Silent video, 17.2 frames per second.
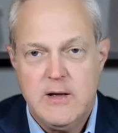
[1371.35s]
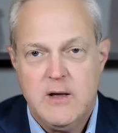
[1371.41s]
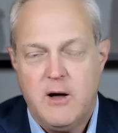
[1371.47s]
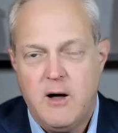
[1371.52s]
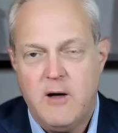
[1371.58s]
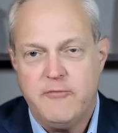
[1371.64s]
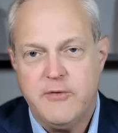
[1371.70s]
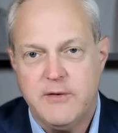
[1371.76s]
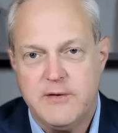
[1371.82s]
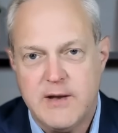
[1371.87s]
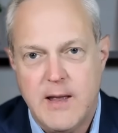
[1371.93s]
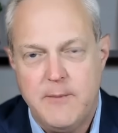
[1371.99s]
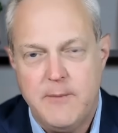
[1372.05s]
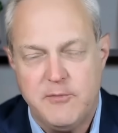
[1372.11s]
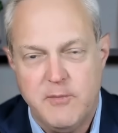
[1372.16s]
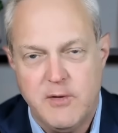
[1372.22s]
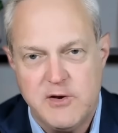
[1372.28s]

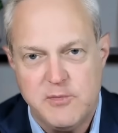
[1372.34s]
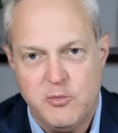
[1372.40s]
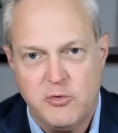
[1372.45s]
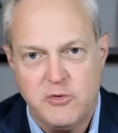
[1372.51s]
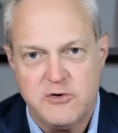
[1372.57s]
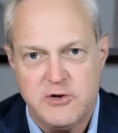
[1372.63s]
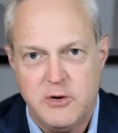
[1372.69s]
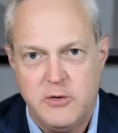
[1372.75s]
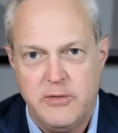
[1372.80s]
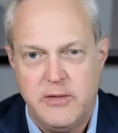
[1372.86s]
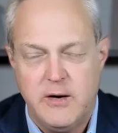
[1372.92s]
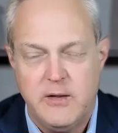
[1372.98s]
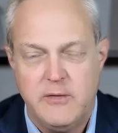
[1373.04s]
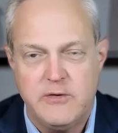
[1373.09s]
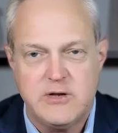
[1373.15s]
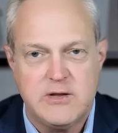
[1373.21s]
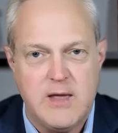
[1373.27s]
oftentimes much more so than
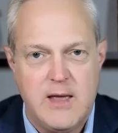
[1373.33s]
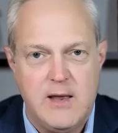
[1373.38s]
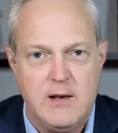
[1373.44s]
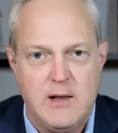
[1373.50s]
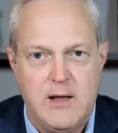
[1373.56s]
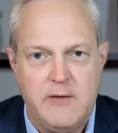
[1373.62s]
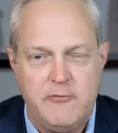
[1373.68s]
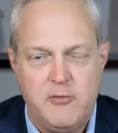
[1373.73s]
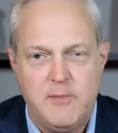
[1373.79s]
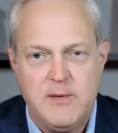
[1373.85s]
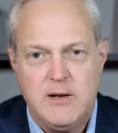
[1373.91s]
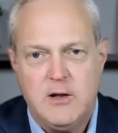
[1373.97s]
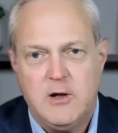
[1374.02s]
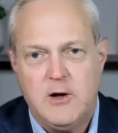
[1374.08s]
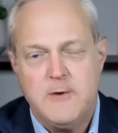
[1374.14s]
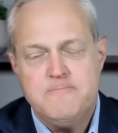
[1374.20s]
at the state level. But look,